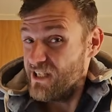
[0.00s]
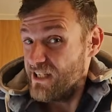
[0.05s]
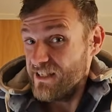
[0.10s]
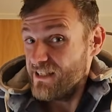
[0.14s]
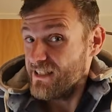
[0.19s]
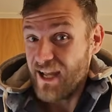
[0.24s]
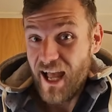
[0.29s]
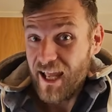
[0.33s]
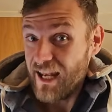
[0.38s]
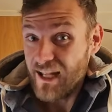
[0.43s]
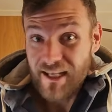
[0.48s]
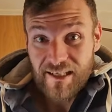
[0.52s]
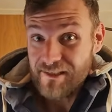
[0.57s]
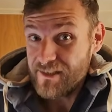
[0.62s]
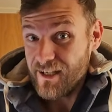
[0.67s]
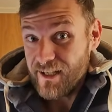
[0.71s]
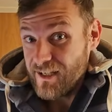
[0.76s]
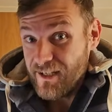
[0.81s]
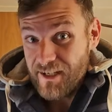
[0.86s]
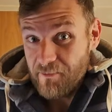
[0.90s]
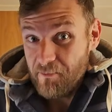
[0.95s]
didn't die last
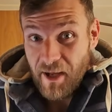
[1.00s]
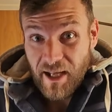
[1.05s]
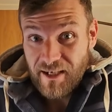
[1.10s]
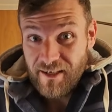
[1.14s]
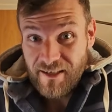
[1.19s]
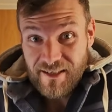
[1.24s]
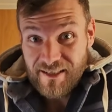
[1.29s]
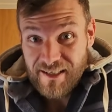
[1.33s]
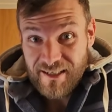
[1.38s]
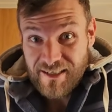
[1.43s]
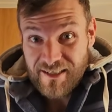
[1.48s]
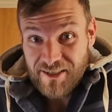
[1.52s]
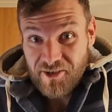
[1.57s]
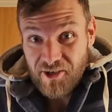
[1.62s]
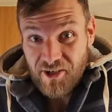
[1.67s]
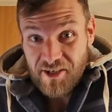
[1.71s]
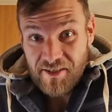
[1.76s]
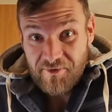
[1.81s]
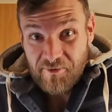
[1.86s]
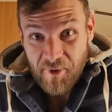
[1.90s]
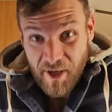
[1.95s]
night at -6
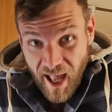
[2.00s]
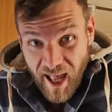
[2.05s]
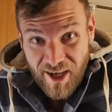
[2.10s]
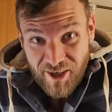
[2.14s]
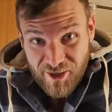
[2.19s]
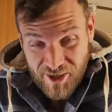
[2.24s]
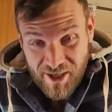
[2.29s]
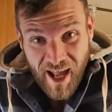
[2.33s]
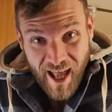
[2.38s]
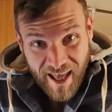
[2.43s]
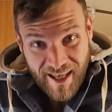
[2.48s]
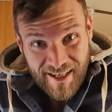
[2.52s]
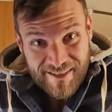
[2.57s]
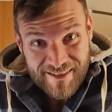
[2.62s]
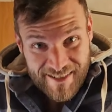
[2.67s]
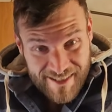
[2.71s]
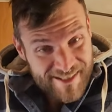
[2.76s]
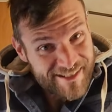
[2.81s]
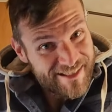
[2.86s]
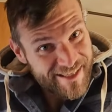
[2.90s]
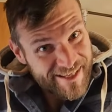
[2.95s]
degrees. We actually had
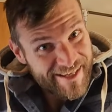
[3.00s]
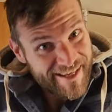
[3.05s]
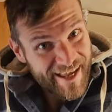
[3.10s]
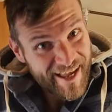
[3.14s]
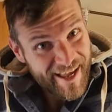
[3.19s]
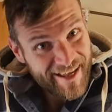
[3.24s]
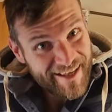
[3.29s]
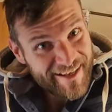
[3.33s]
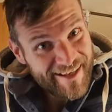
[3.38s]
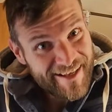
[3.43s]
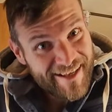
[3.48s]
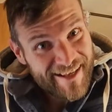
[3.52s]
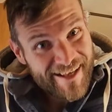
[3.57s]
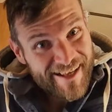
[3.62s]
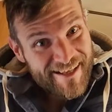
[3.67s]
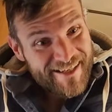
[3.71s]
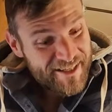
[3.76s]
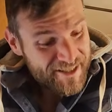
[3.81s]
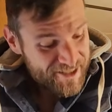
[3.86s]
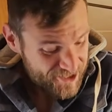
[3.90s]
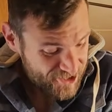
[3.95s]
diesel heater.
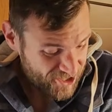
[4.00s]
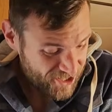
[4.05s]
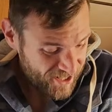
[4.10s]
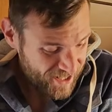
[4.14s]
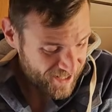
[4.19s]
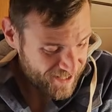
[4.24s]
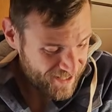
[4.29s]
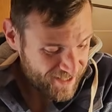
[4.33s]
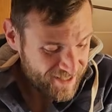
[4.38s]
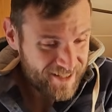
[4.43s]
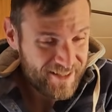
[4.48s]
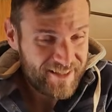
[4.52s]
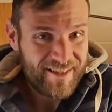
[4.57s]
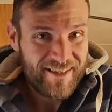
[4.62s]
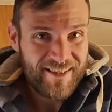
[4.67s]
So yeah,